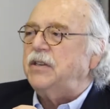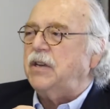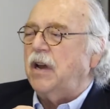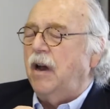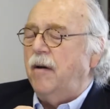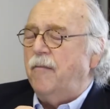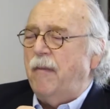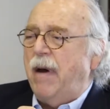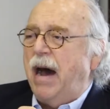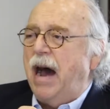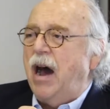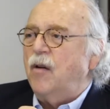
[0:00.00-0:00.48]

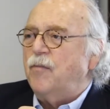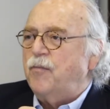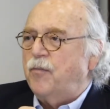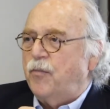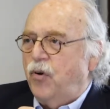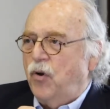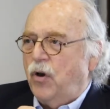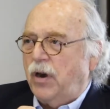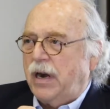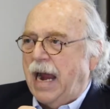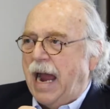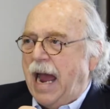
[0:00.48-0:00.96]
amount
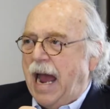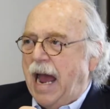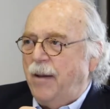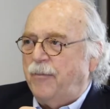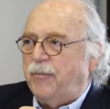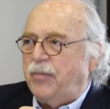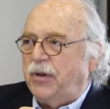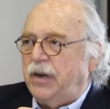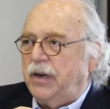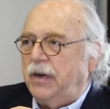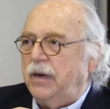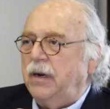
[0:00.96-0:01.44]
per
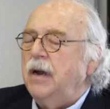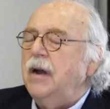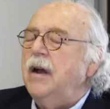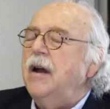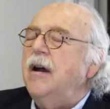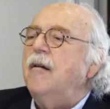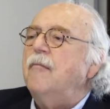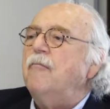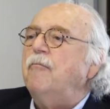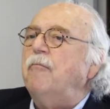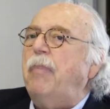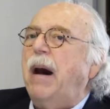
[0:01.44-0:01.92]
capita
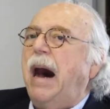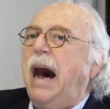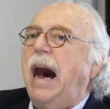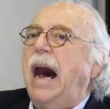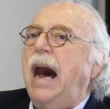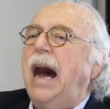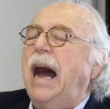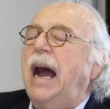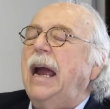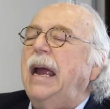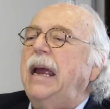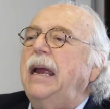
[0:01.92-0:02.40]

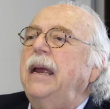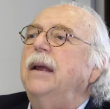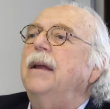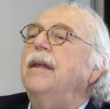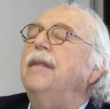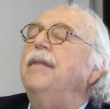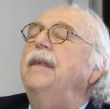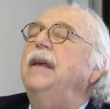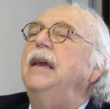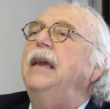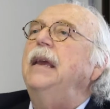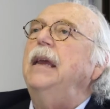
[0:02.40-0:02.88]
by
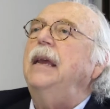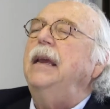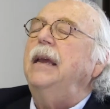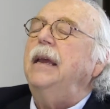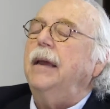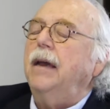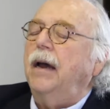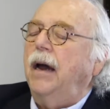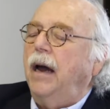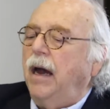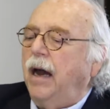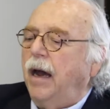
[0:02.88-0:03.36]

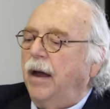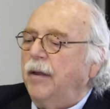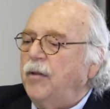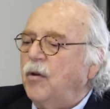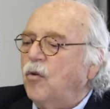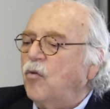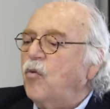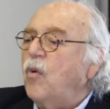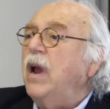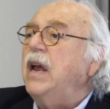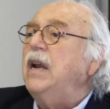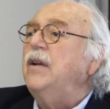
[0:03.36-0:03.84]
the
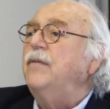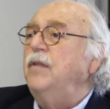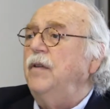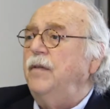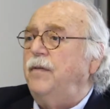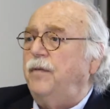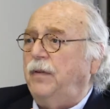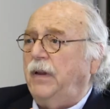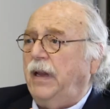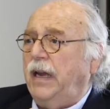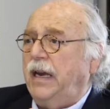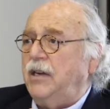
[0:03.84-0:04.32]
rate of
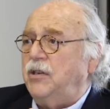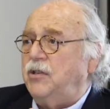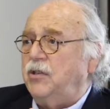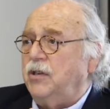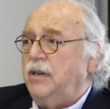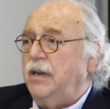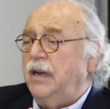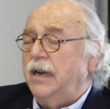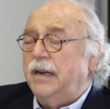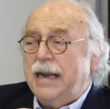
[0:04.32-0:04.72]
inflation,